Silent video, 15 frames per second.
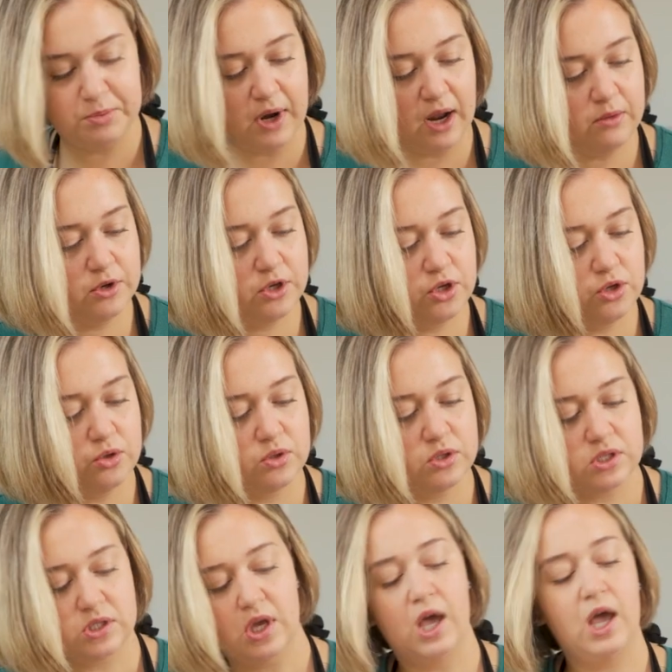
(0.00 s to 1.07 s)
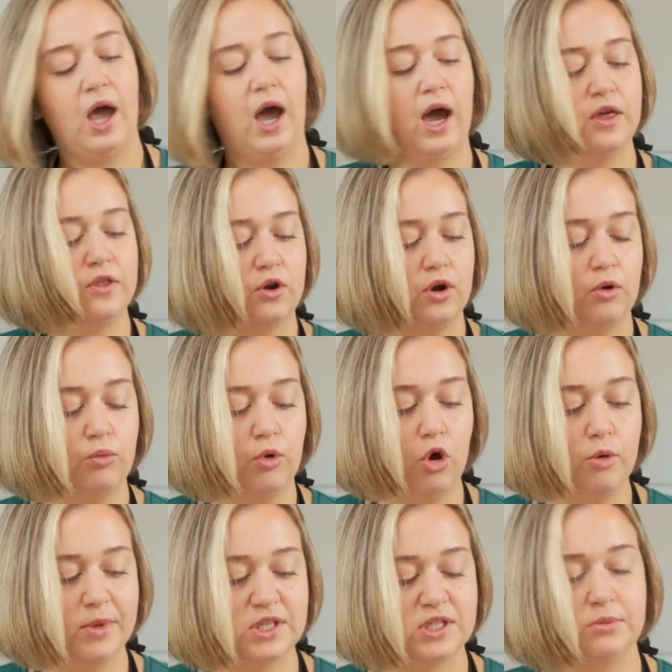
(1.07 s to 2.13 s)
but I would use either
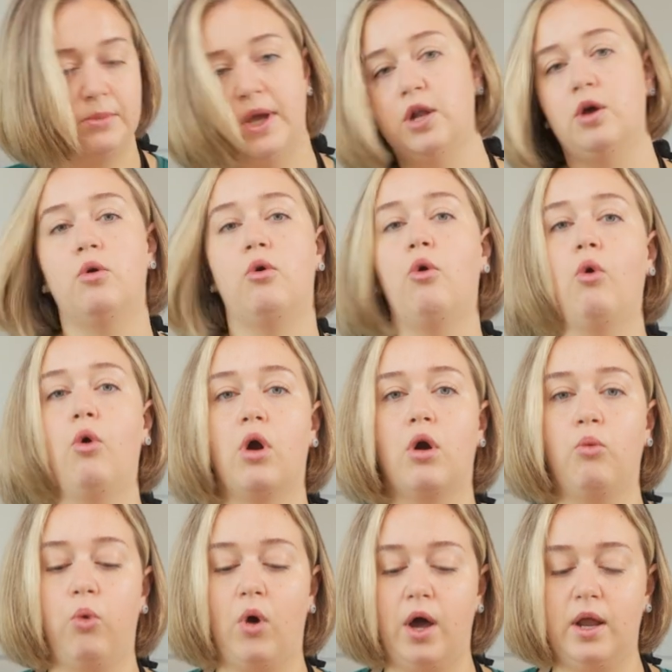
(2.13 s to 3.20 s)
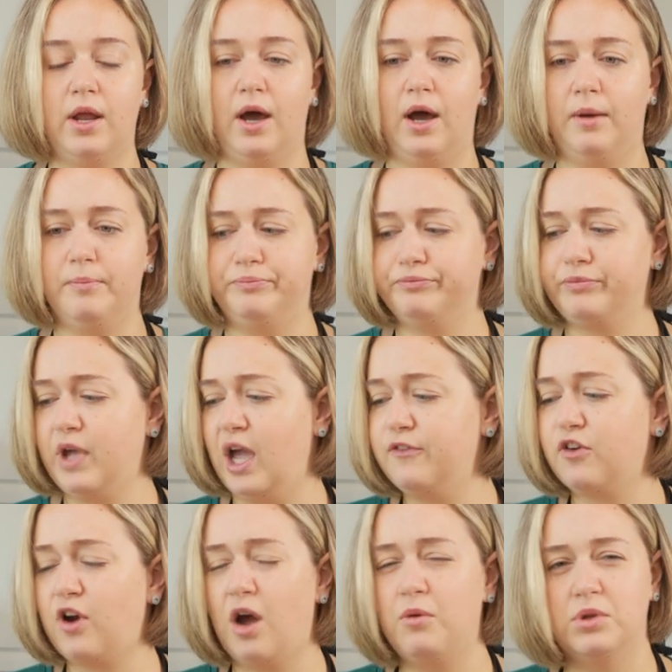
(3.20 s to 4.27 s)
aroma tomato or one, I
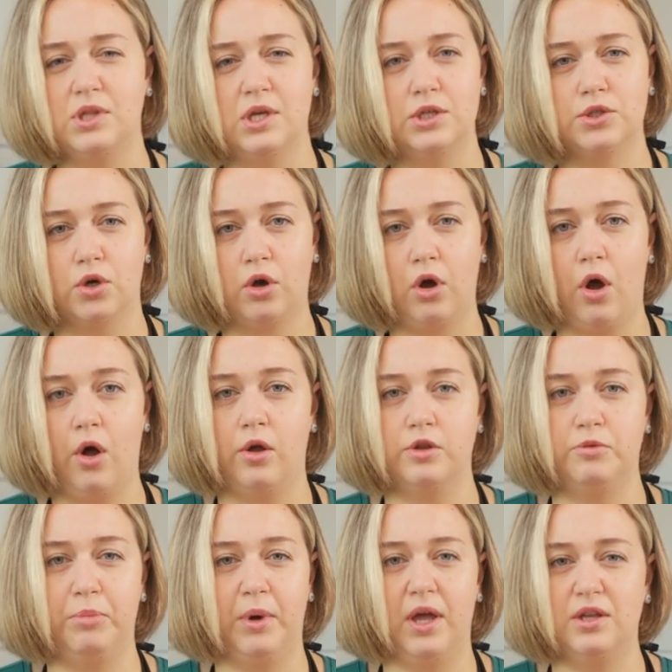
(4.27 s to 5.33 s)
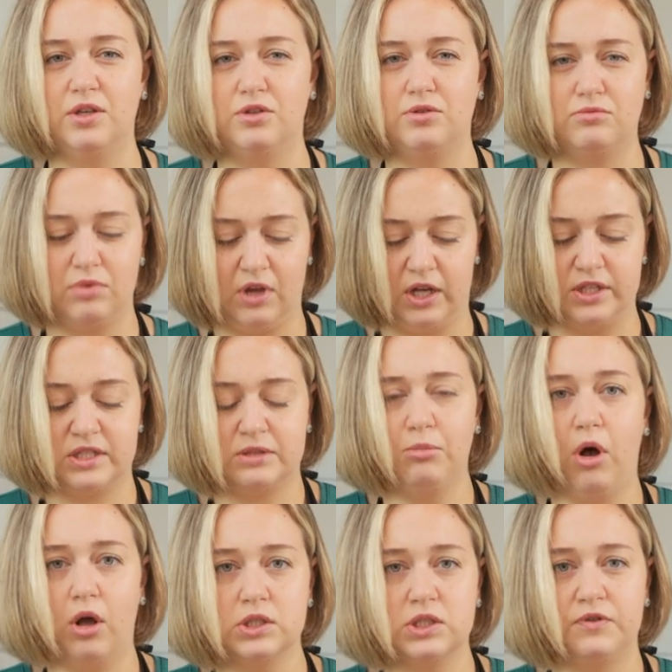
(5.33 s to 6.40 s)
forgot what these are called, but like a
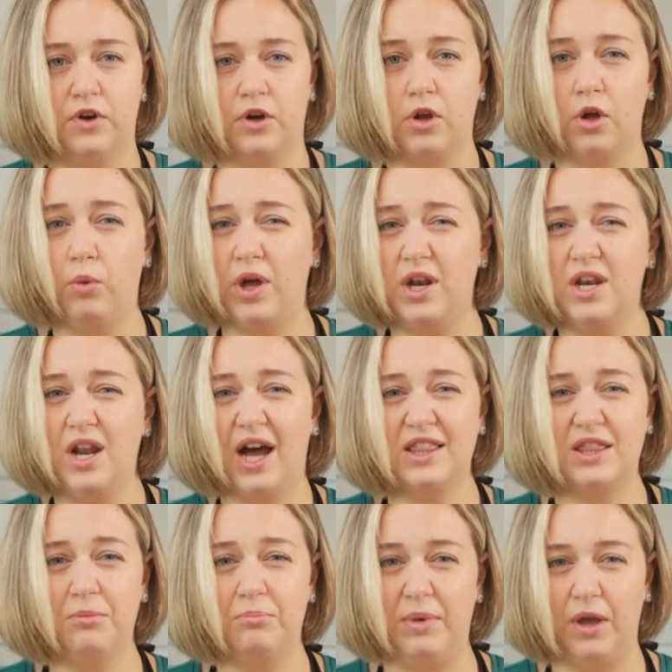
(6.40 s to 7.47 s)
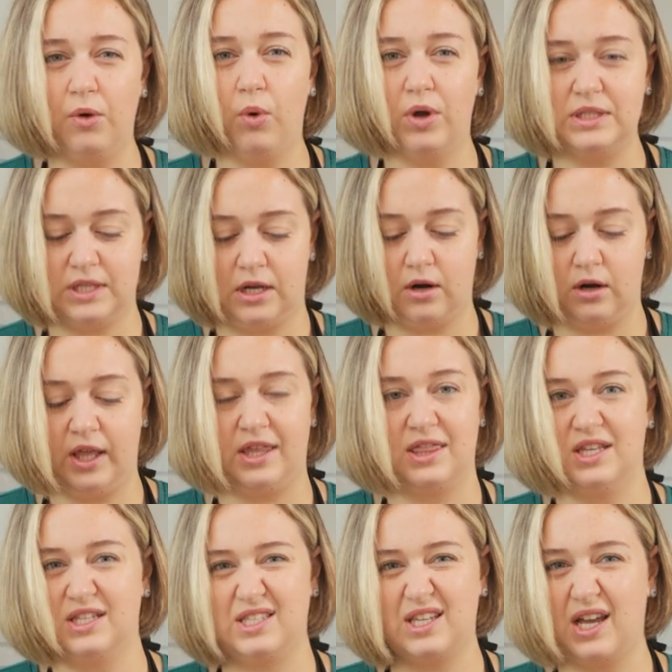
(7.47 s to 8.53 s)
small spherical one, not the big ones that are like
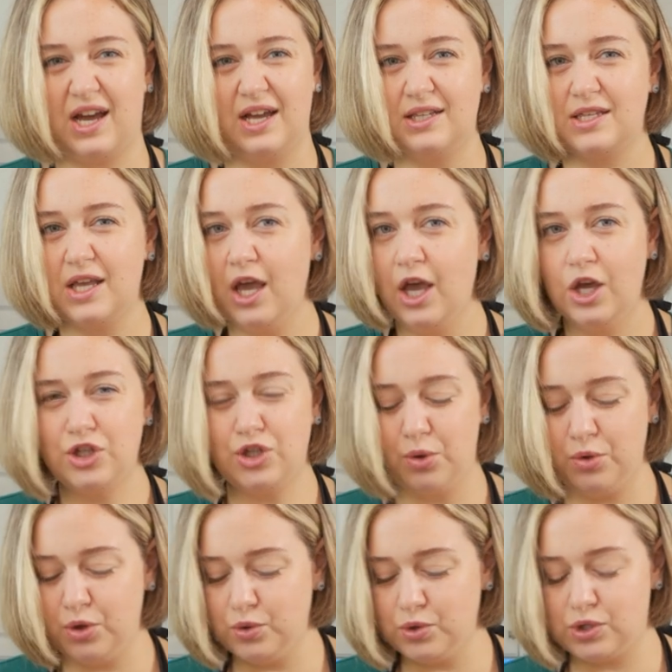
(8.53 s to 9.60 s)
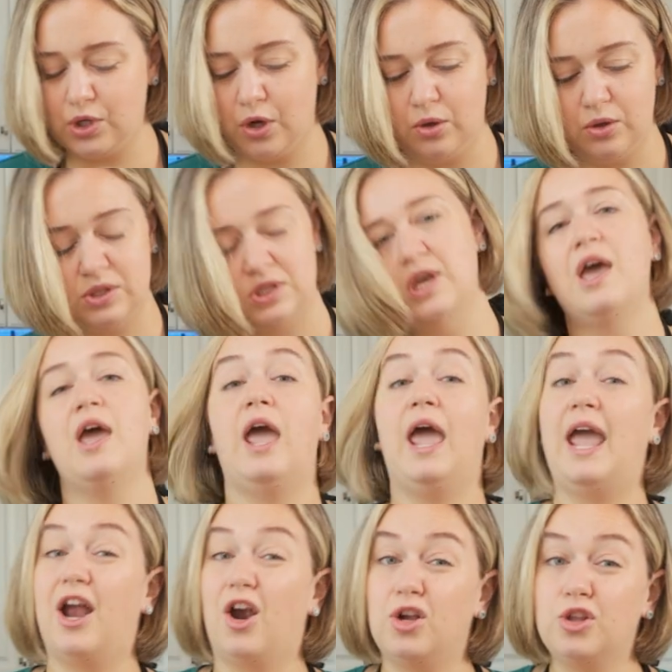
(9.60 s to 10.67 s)
this size. Don't use those.
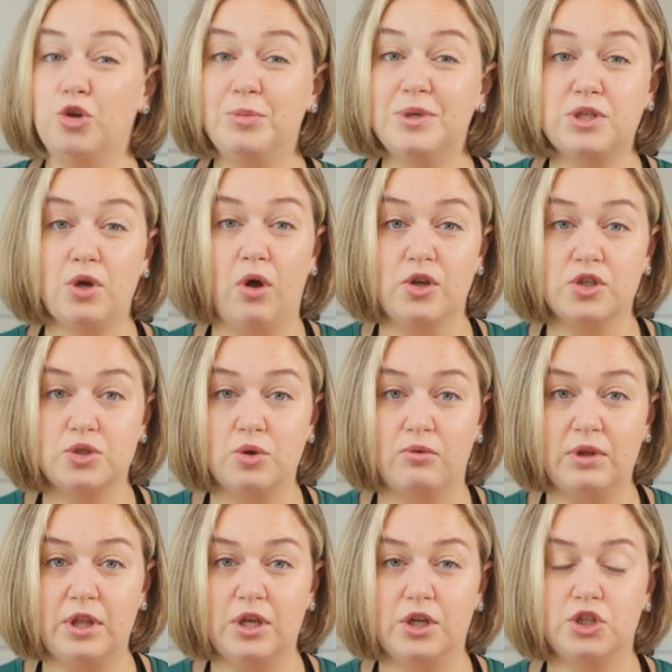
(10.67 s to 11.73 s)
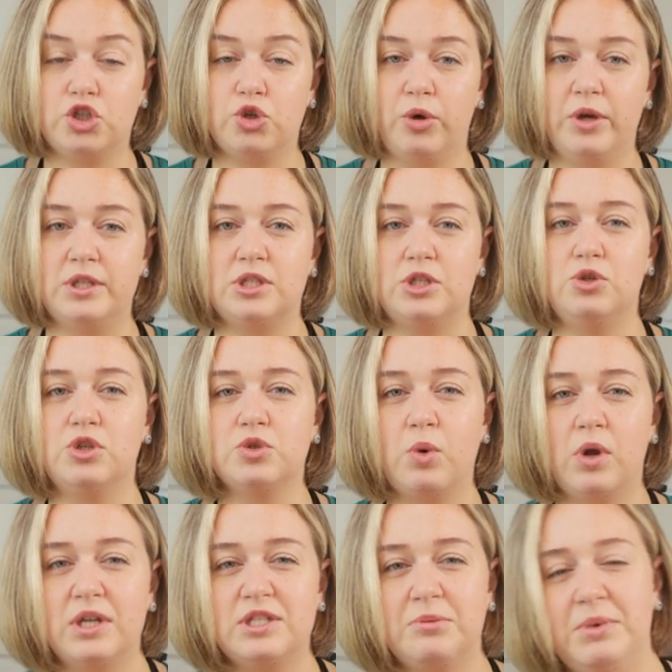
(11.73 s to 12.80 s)
Heirloom is also a really good choice. You just
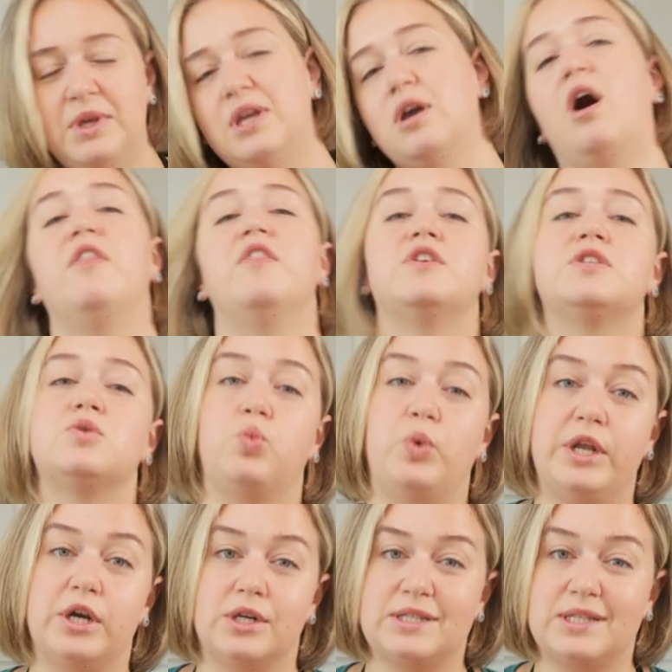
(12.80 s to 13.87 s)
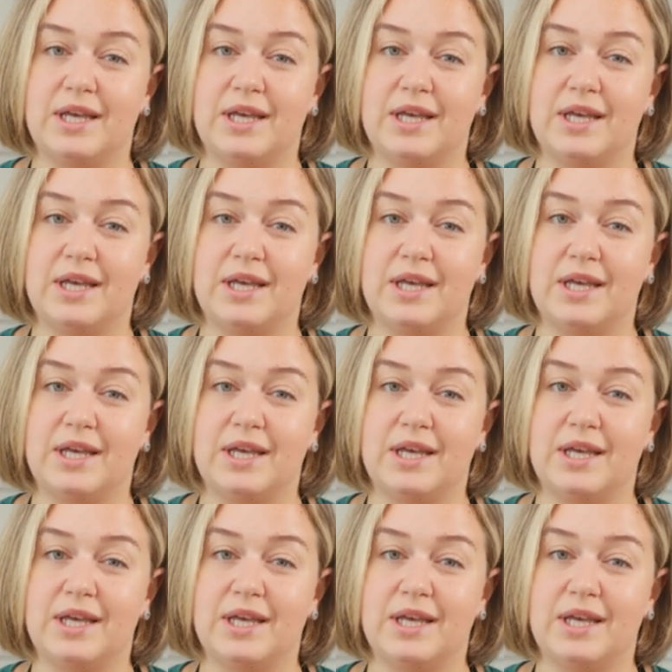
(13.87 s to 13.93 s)
want it to be on the sweeter